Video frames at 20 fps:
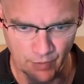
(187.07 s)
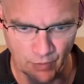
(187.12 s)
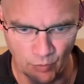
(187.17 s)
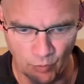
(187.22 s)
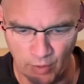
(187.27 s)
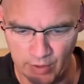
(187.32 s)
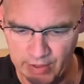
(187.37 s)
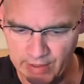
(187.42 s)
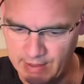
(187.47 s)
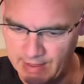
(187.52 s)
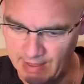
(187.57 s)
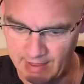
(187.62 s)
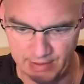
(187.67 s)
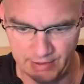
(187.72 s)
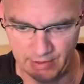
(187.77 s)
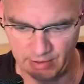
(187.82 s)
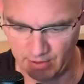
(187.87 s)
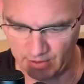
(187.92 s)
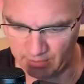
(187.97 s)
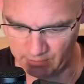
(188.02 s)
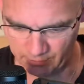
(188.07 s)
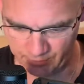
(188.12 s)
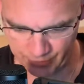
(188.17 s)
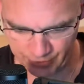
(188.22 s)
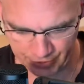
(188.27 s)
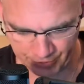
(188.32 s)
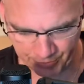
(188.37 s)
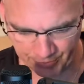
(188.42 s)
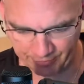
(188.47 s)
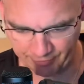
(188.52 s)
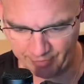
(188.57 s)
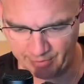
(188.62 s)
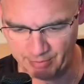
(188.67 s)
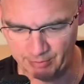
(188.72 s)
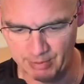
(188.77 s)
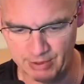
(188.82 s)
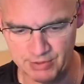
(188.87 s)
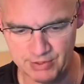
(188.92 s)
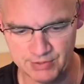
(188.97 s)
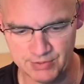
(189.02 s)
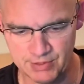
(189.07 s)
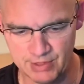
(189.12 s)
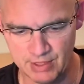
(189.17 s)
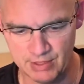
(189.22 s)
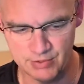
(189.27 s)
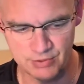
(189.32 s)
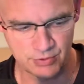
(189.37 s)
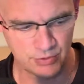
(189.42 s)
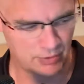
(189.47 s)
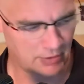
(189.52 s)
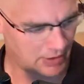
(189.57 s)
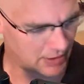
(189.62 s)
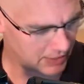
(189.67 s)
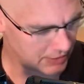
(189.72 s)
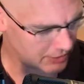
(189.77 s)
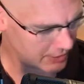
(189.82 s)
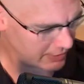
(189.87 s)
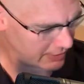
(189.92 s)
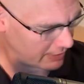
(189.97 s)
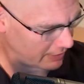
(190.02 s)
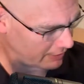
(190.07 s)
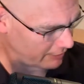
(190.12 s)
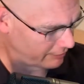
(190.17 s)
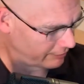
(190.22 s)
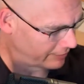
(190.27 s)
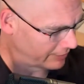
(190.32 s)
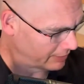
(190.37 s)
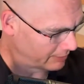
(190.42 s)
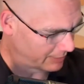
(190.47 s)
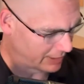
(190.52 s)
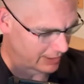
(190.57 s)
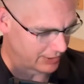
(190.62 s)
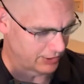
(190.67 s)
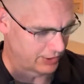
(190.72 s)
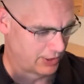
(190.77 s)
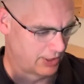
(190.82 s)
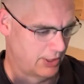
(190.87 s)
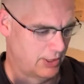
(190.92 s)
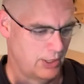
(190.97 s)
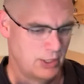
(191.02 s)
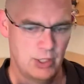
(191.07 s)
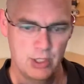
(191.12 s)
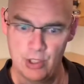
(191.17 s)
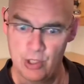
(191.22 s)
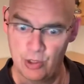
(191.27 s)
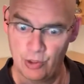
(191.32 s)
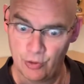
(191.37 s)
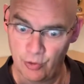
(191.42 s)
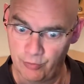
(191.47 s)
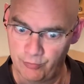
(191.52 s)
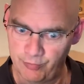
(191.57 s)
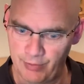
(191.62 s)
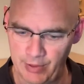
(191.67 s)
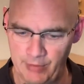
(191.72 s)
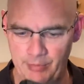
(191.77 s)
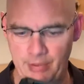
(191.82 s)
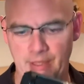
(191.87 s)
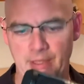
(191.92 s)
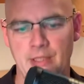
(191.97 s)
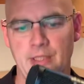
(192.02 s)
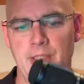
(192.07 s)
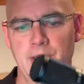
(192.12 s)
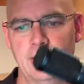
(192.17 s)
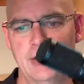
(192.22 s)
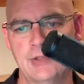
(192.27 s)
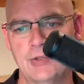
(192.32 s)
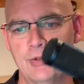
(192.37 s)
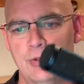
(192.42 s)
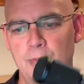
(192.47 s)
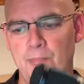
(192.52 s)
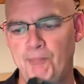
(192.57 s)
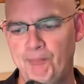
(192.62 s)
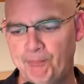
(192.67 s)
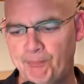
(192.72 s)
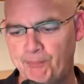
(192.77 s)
wanting to end it all. She's been a friend of mine since high school, actually a good friend of mine's girlfriend back in high school.